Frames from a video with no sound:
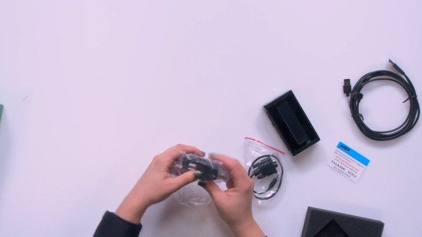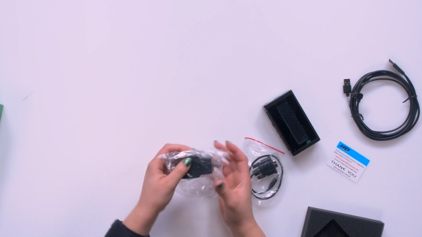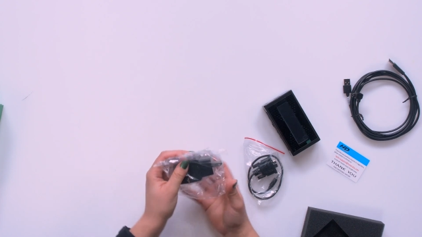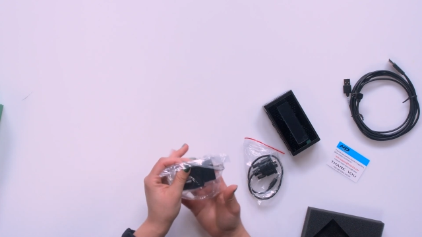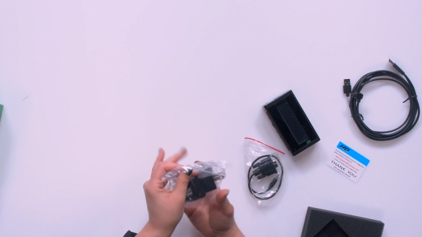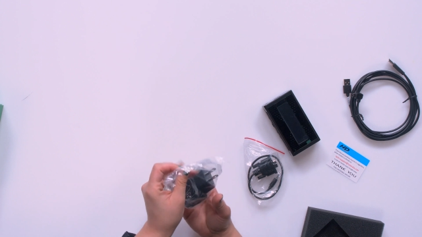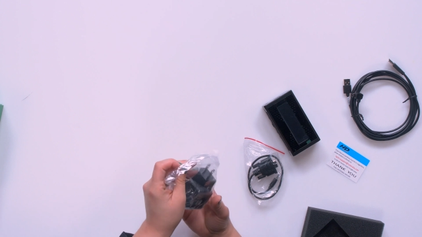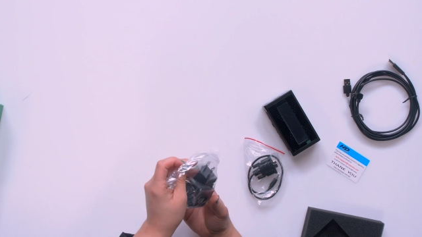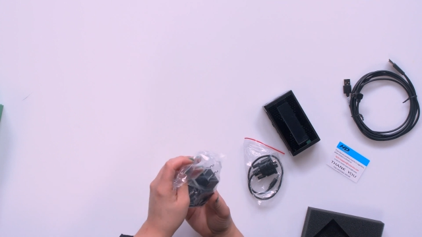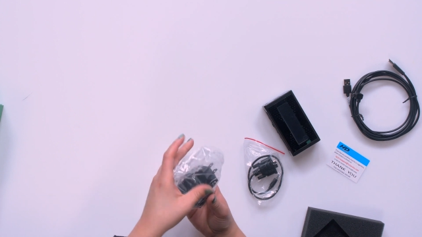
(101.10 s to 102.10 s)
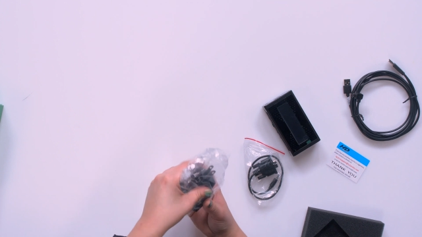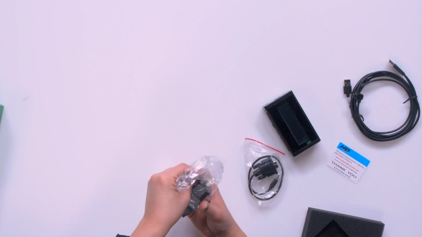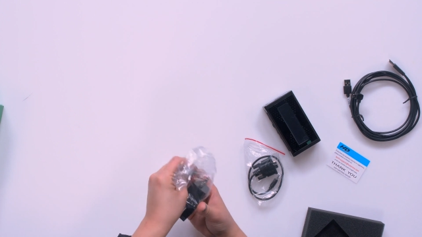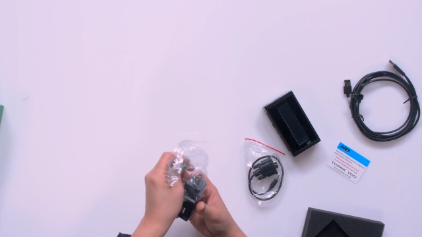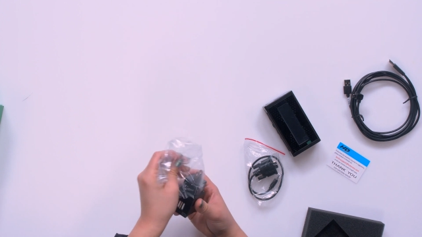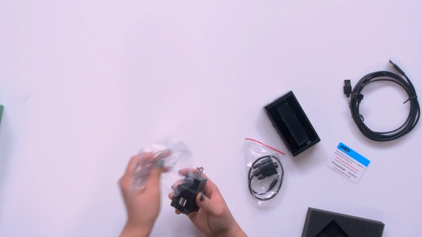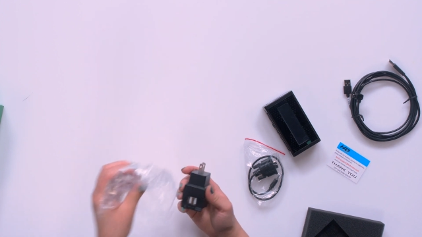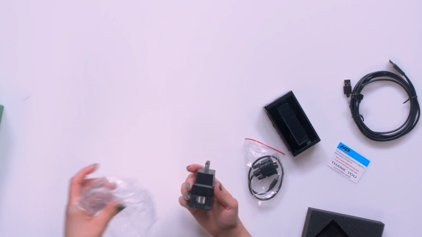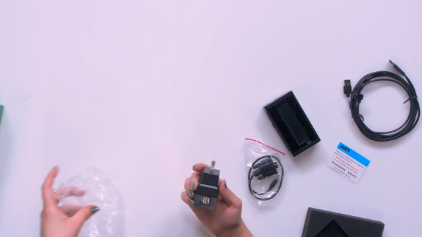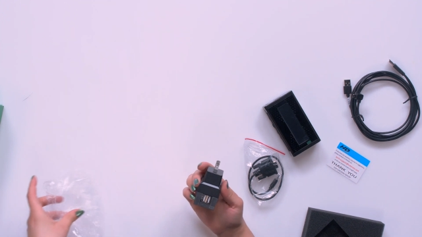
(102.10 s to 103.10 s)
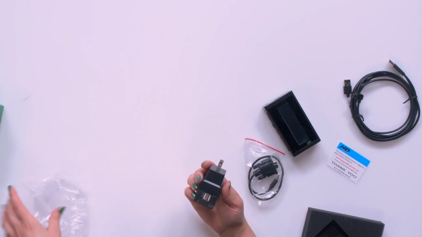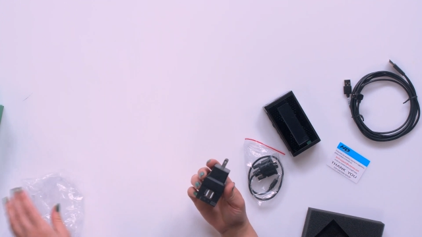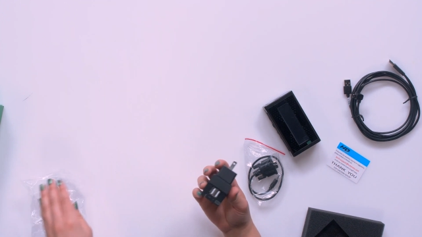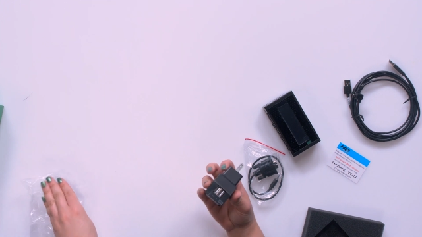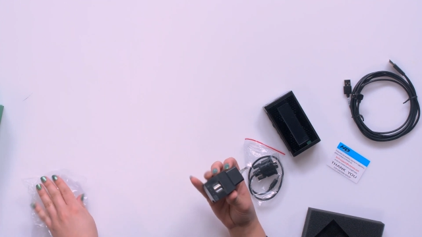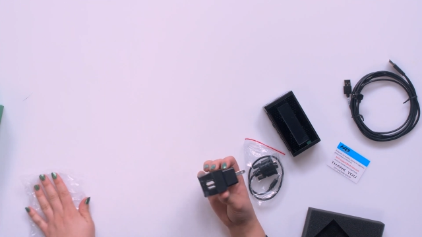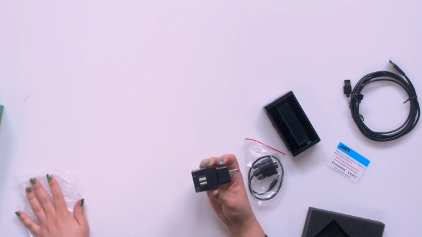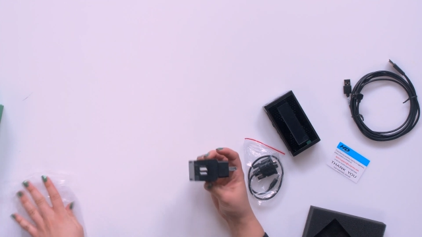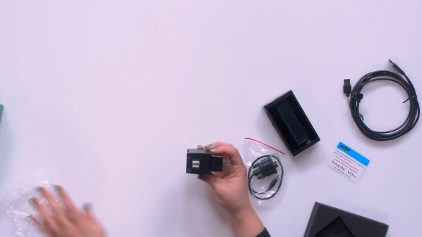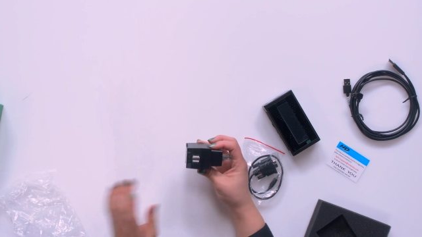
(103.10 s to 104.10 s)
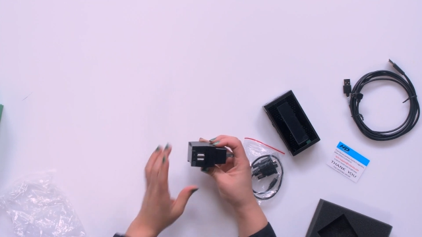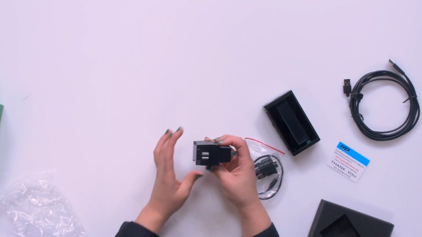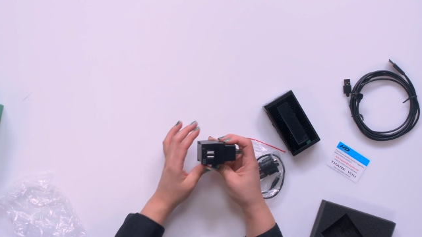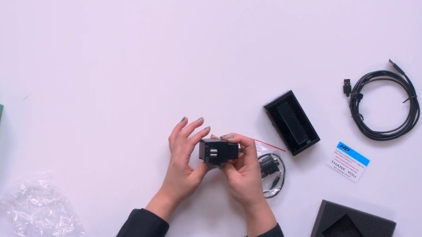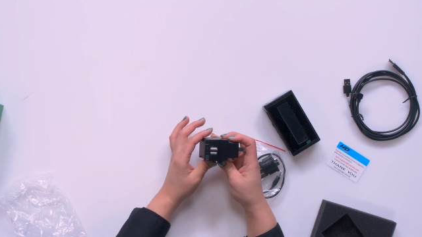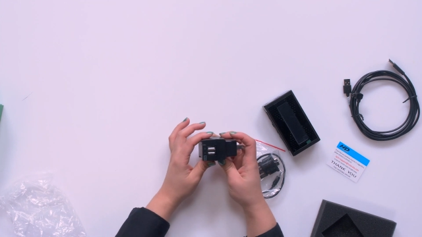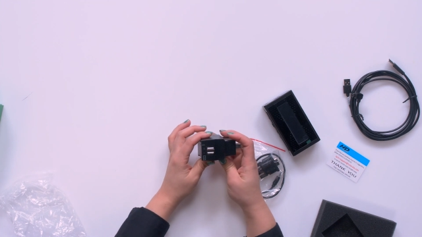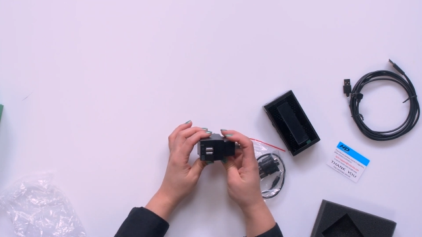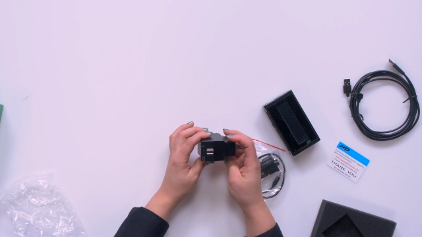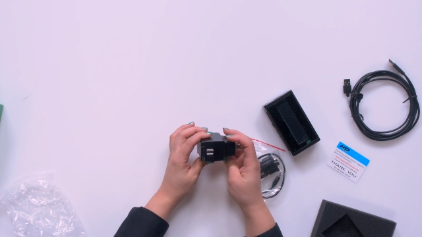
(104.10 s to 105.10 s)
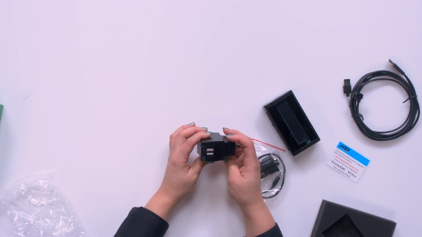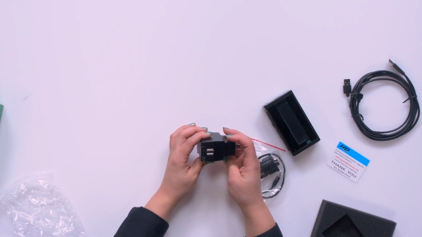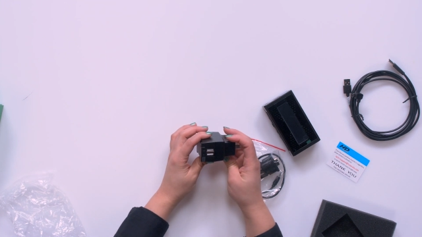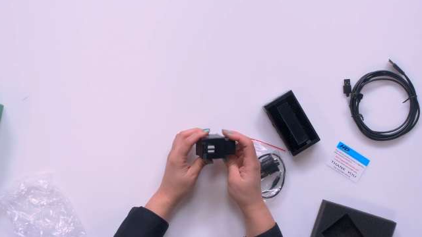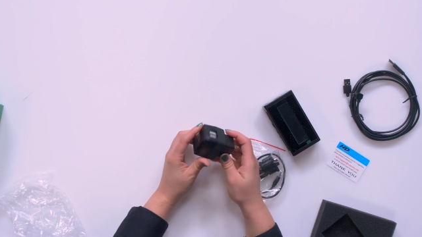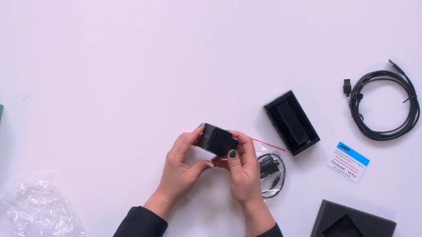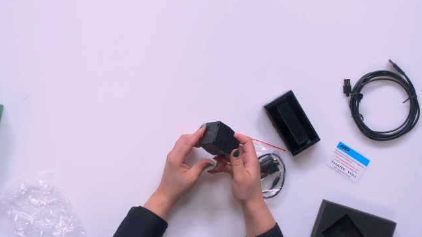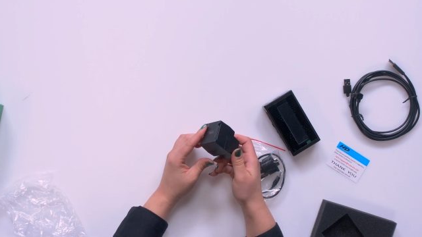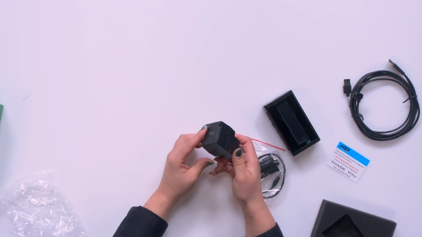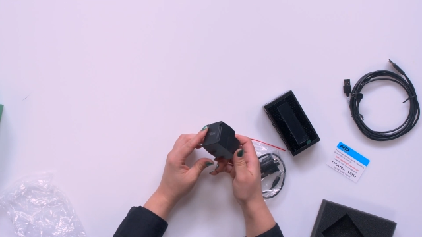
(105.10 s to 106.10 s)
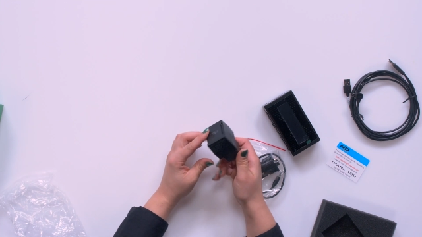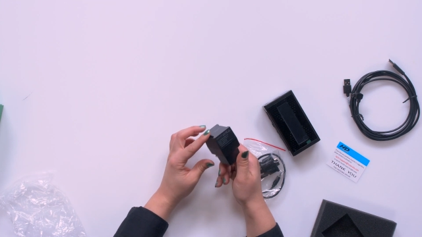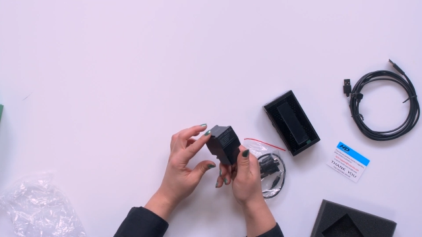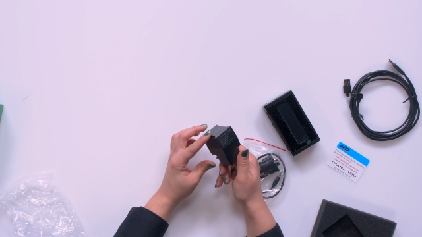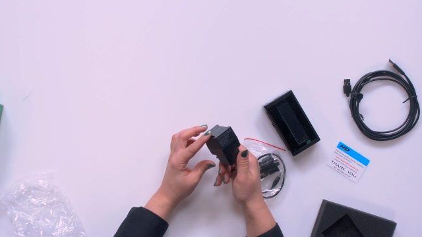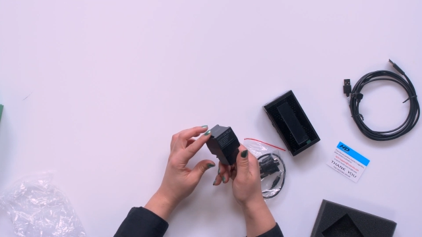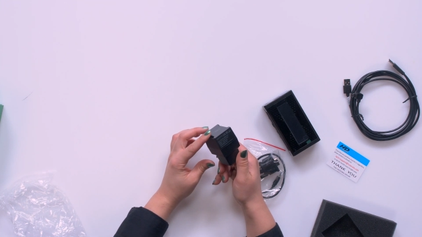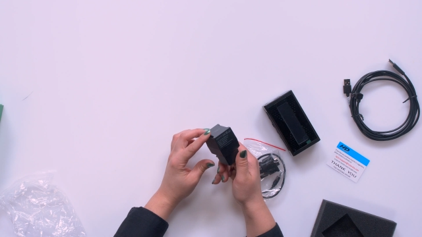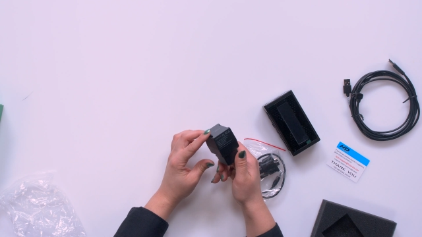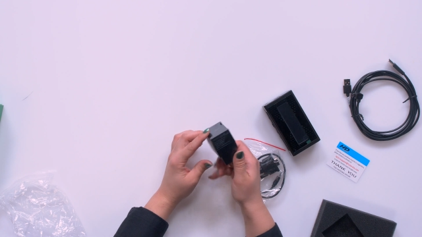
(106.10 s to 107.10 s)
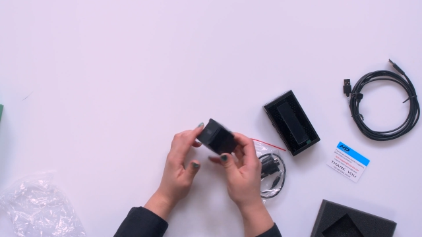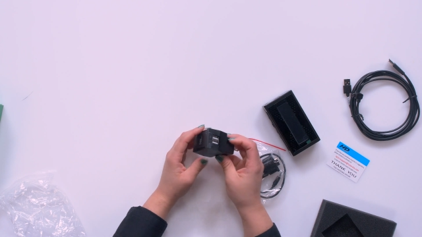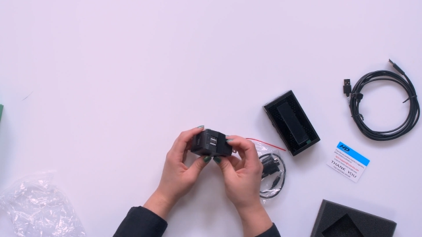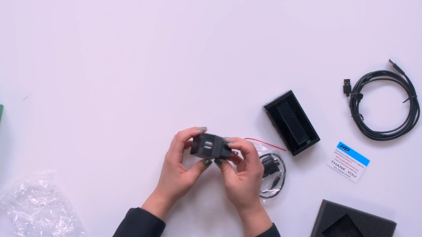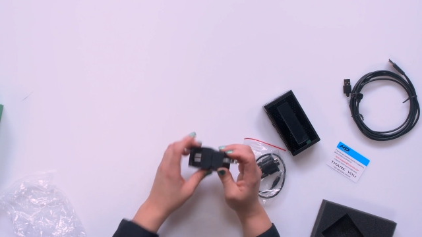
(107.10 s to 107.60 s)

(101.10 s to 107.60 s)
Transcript: (no speaker visible)